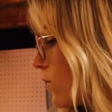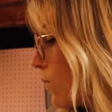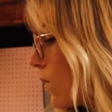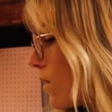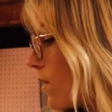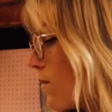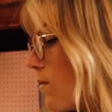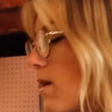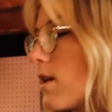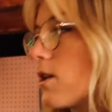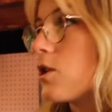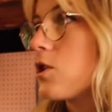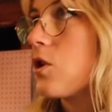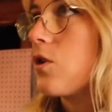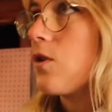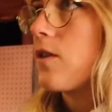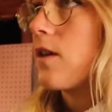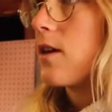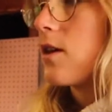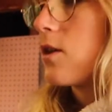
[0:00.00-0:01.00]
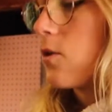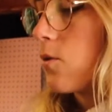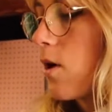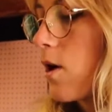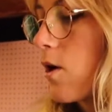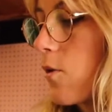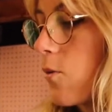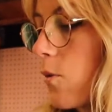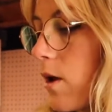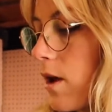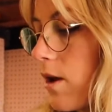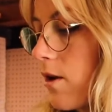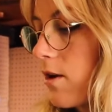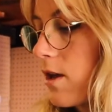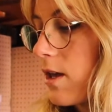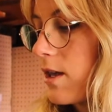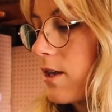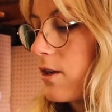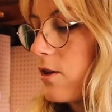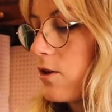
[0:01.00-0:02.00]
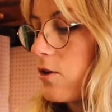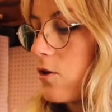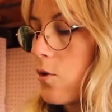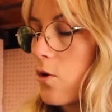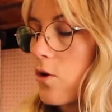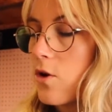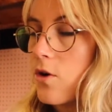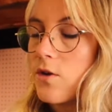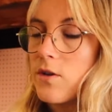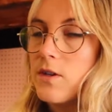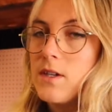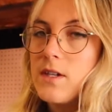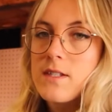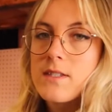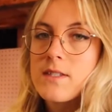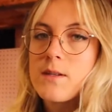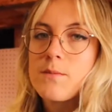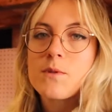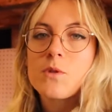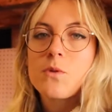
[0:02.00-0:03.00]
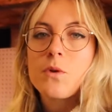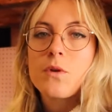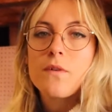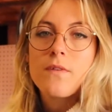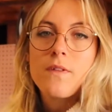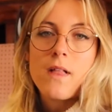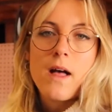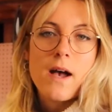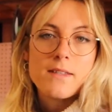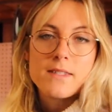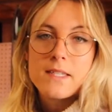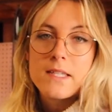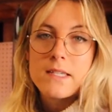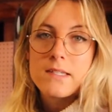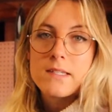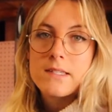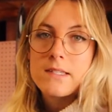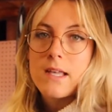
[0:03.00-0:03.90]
want to make sure that you are wearing some sort of glasses.